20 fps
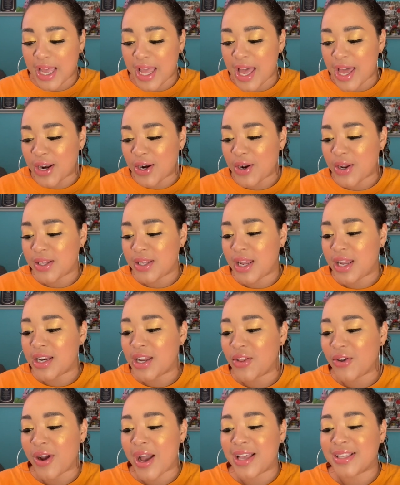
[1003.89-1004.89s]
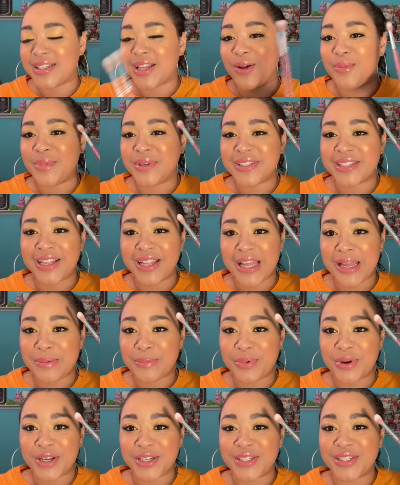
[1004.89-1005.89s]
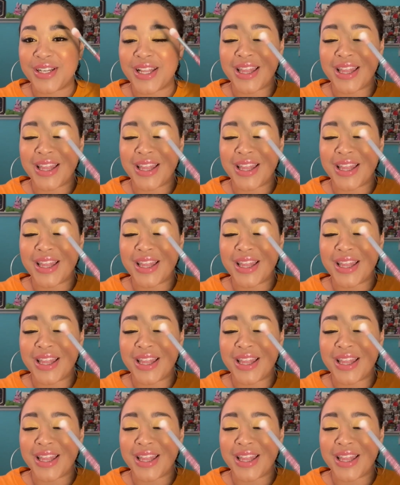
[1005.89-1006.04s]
I added on another SL Miss Glam brush.